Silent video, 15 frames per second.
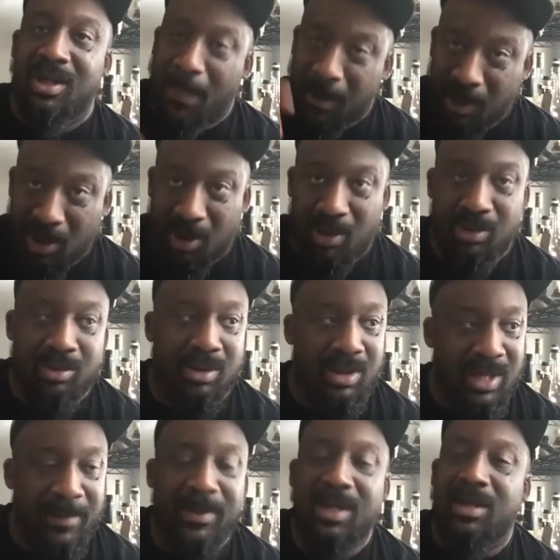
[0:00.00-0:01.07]

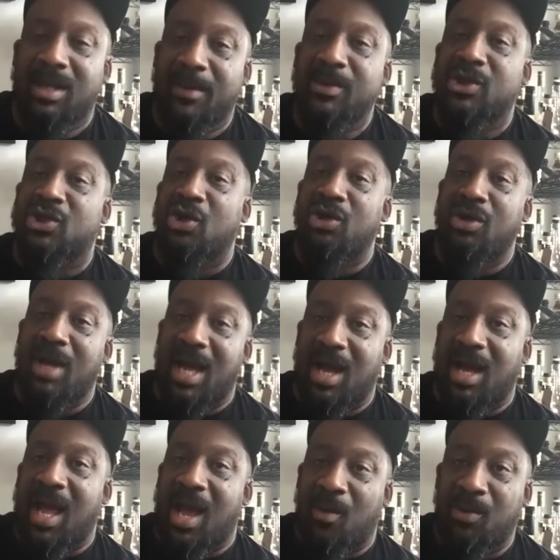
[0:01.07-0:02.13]
Let me show you
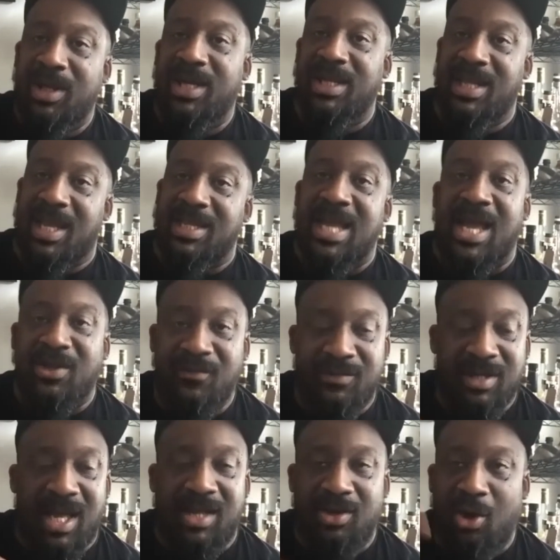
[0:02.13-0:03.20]
how we did that.
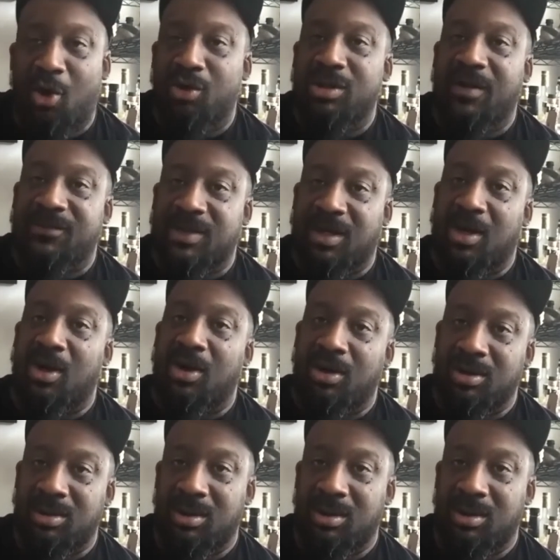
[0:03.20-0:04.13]
Now you're old enough to learn